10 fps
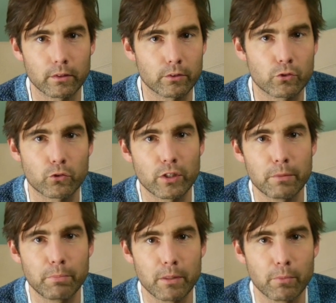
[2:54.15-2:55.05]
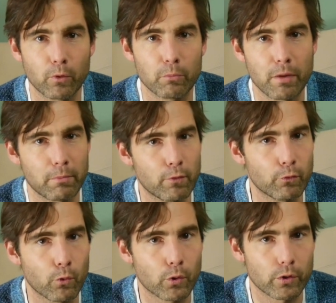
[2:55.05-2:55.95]
3 people, maybe
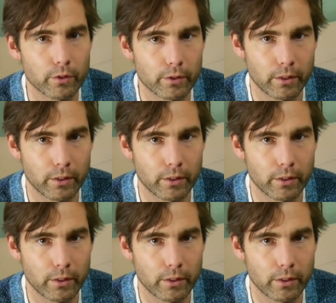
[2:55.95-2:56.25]
4